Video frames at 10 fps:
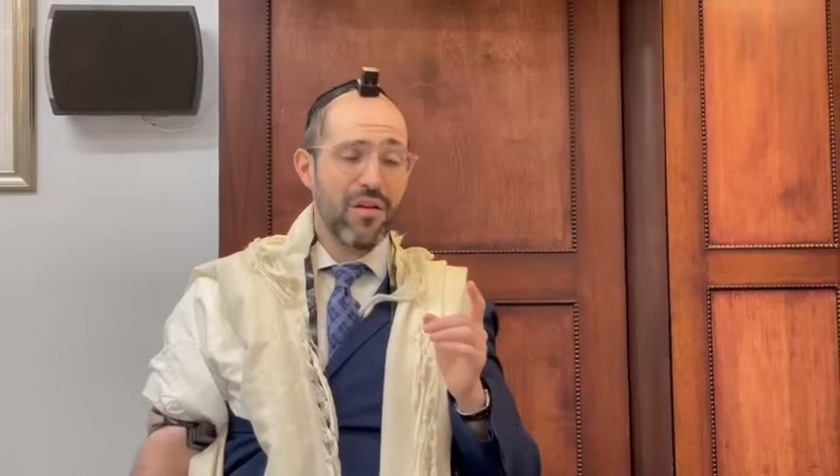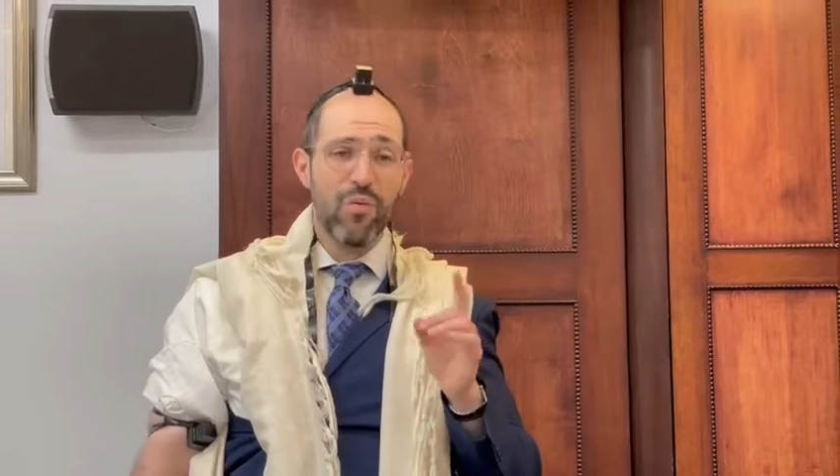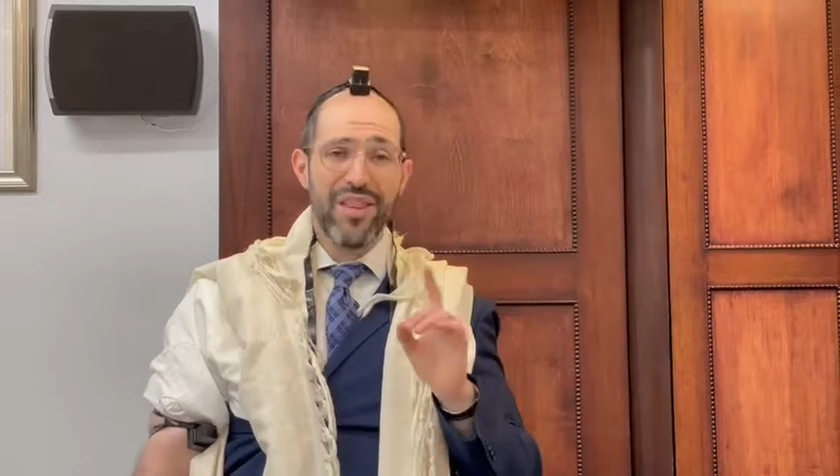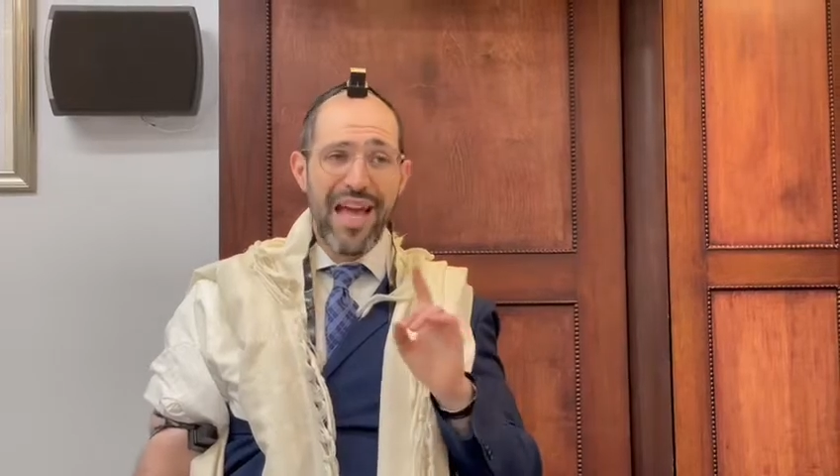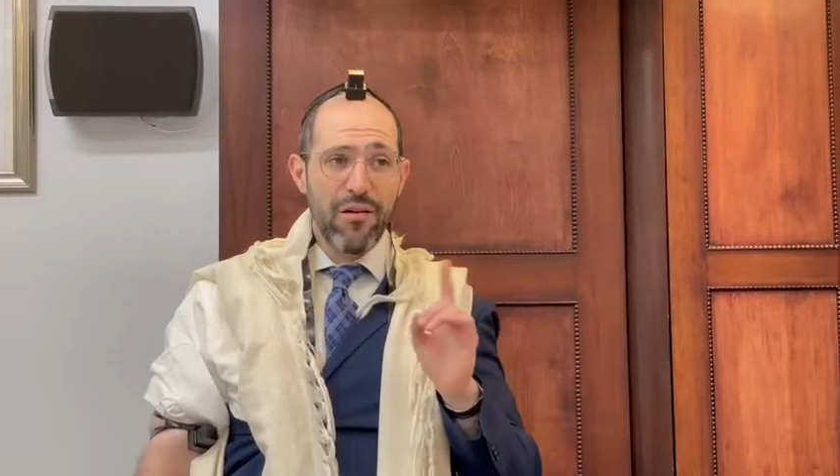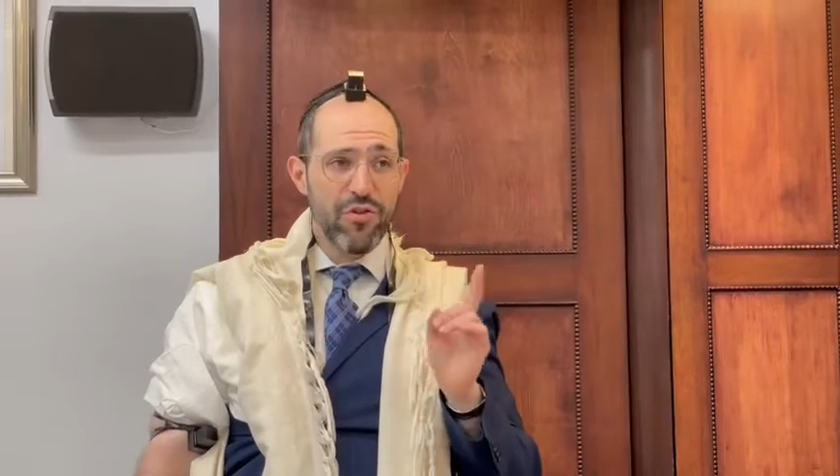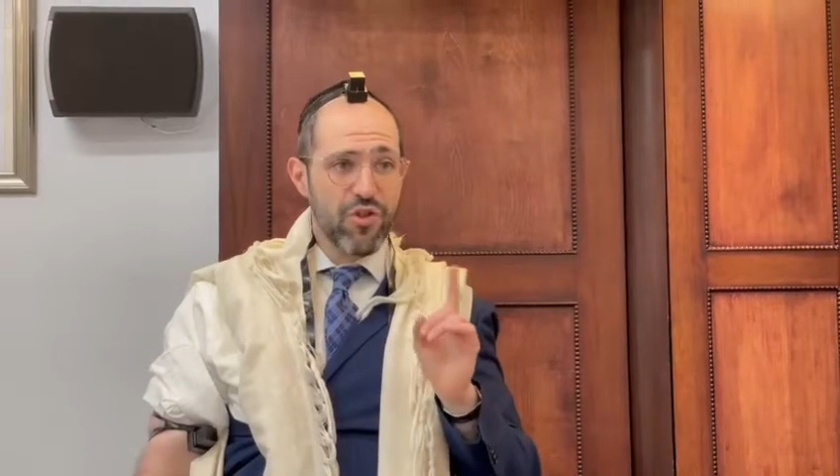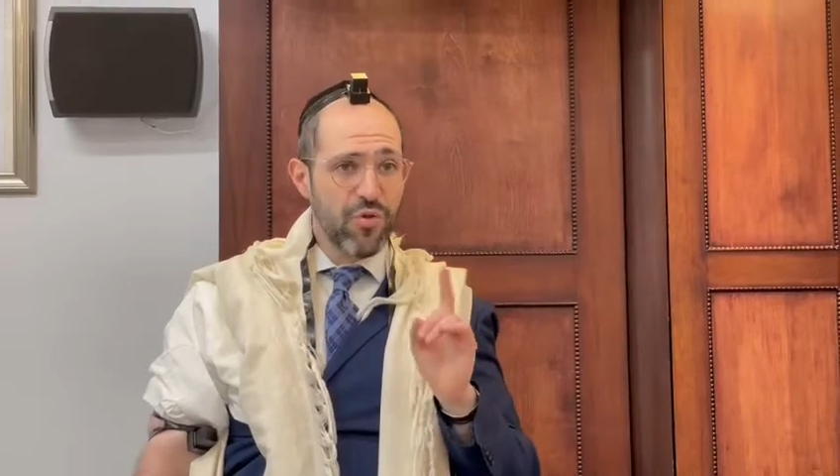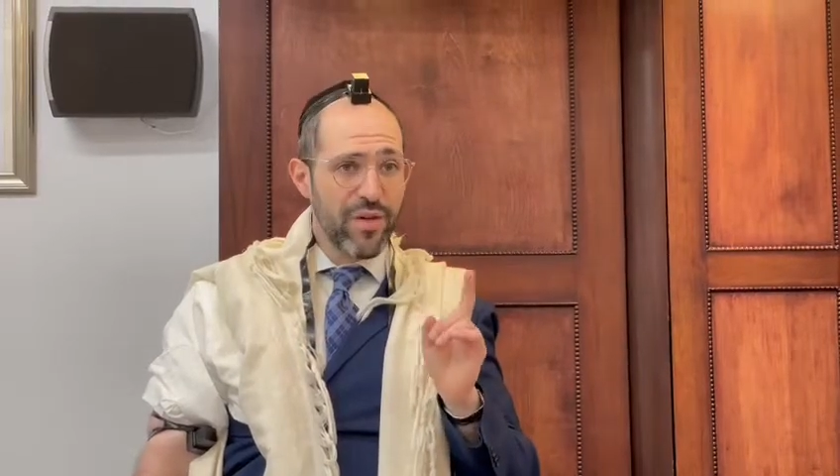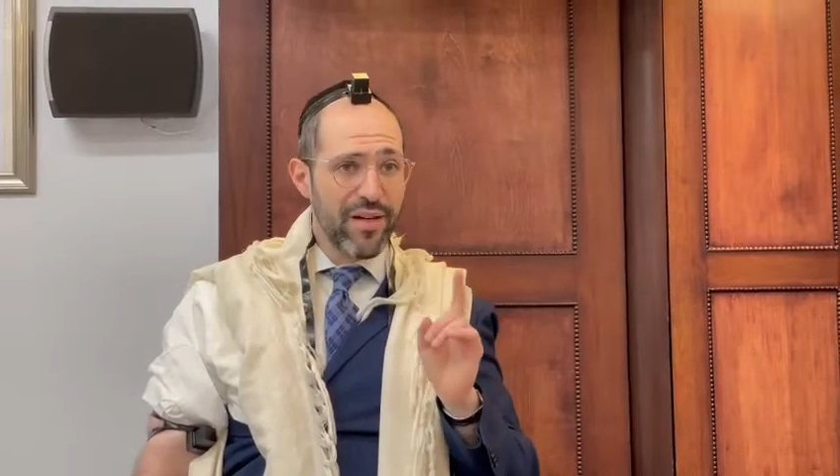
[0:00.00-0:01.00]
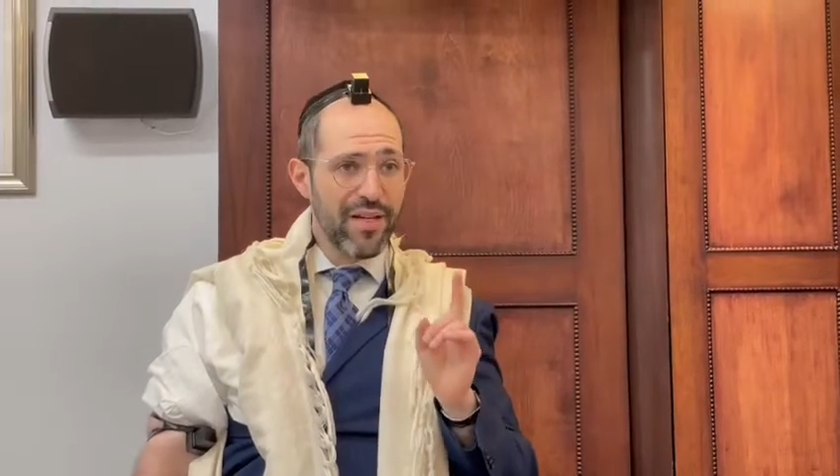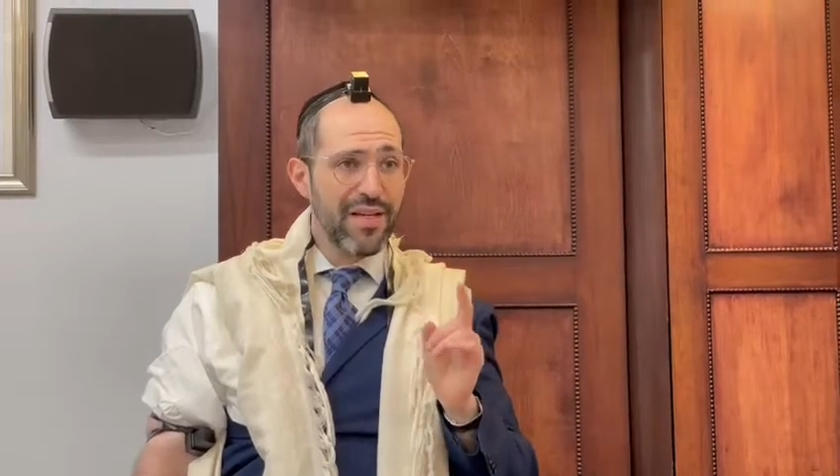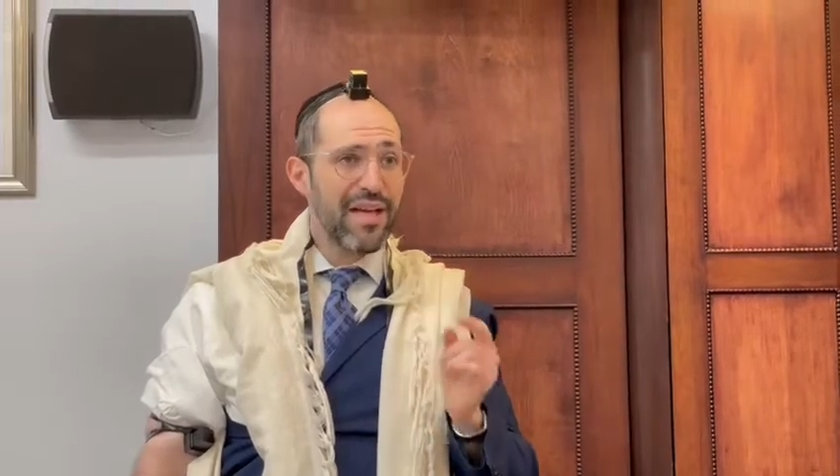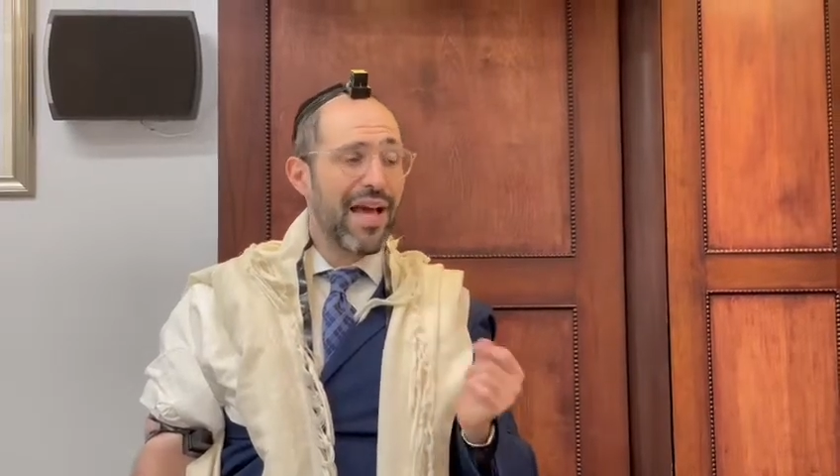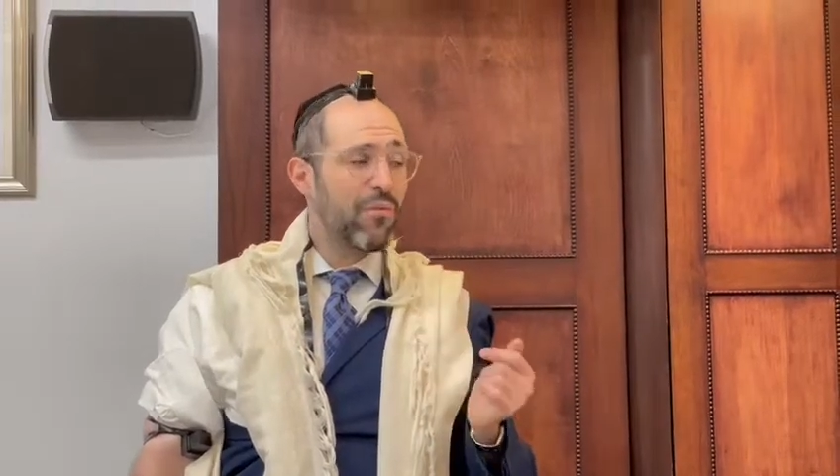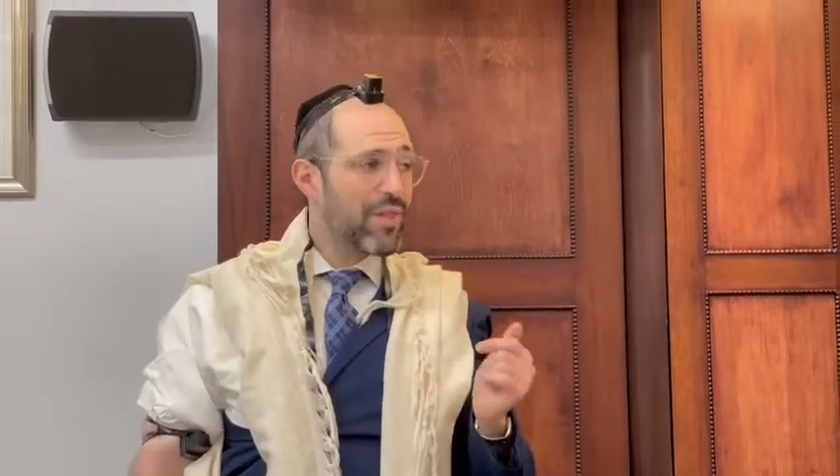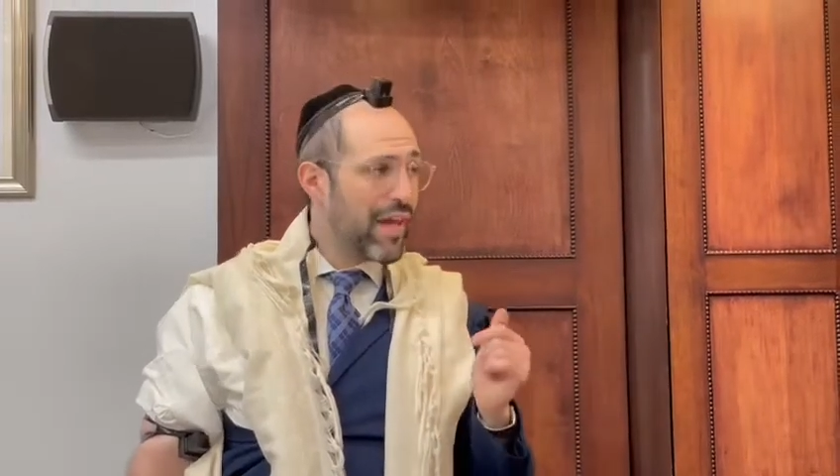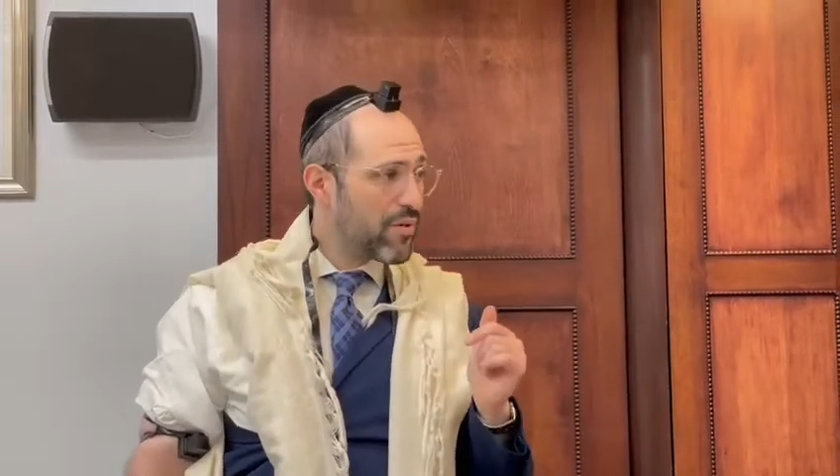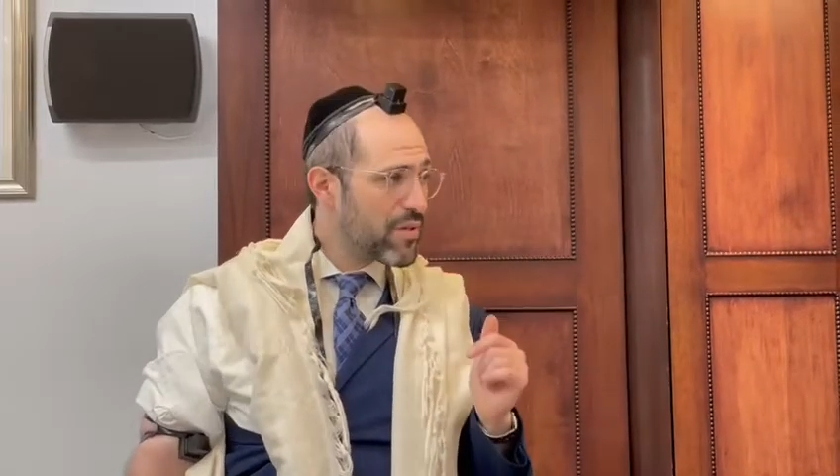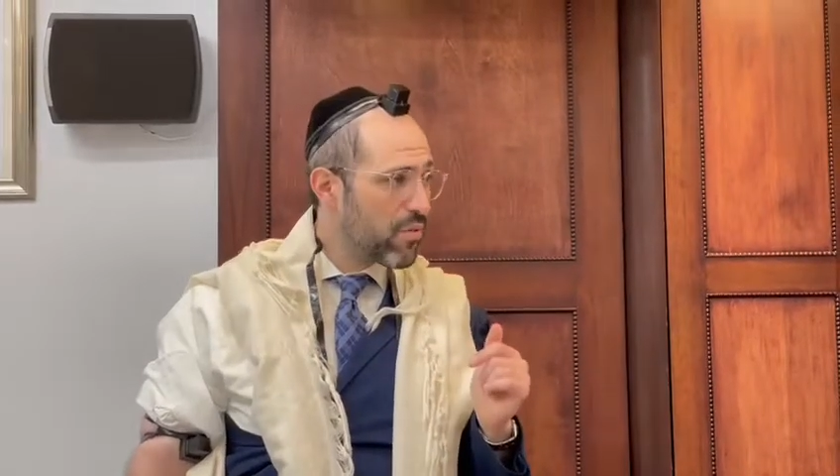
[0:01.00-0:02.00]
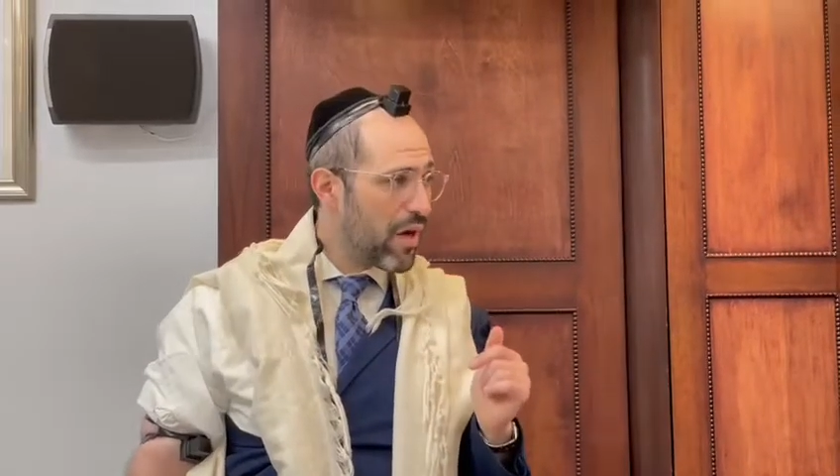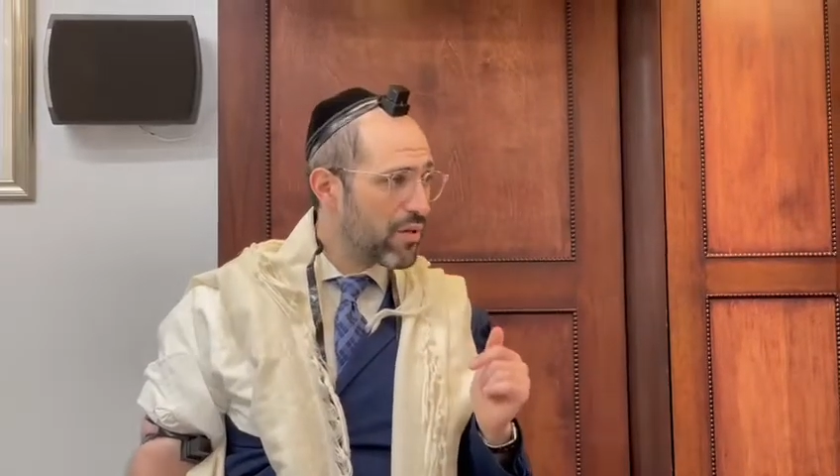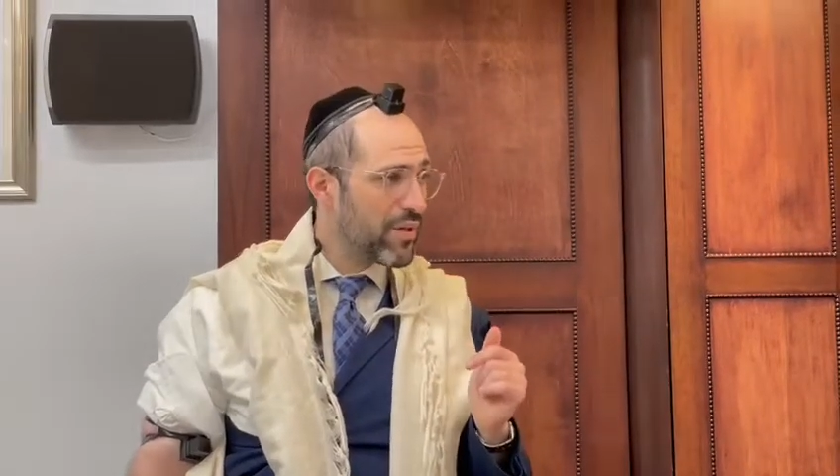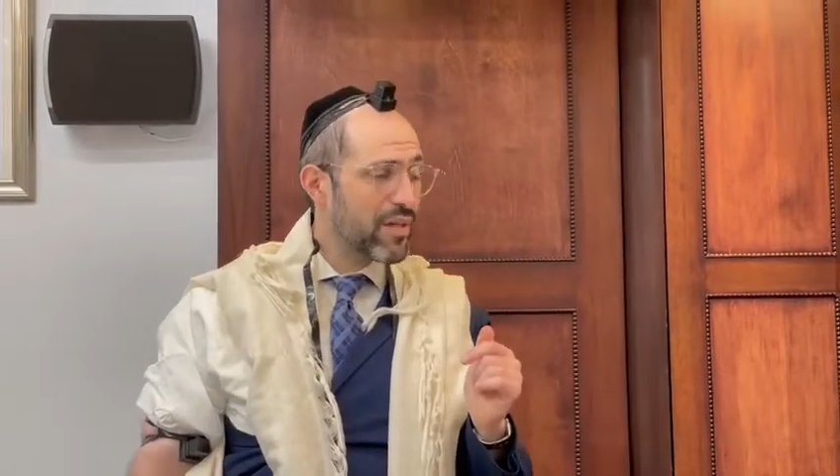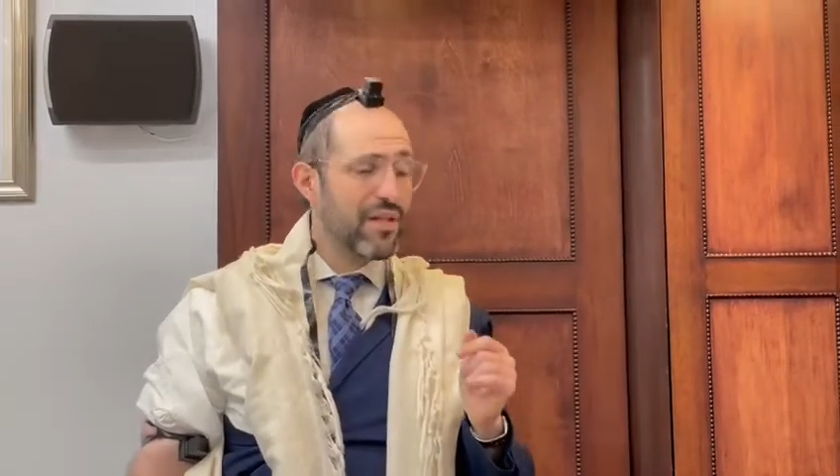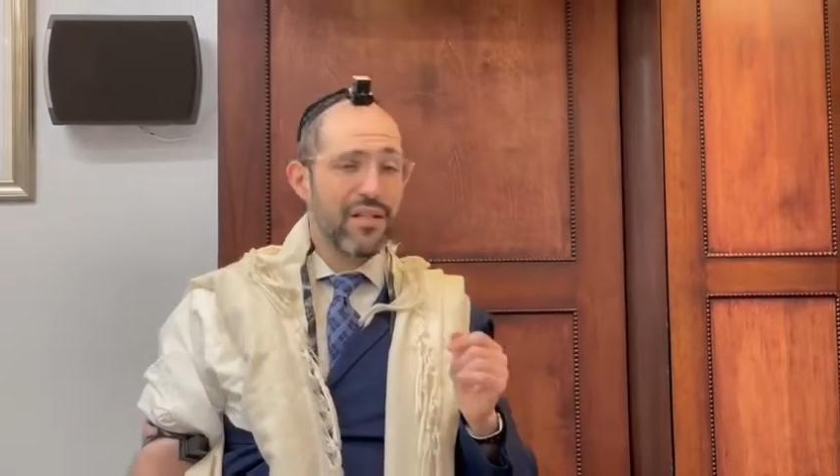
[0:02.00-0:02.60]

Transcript: without chewing and without swallowing.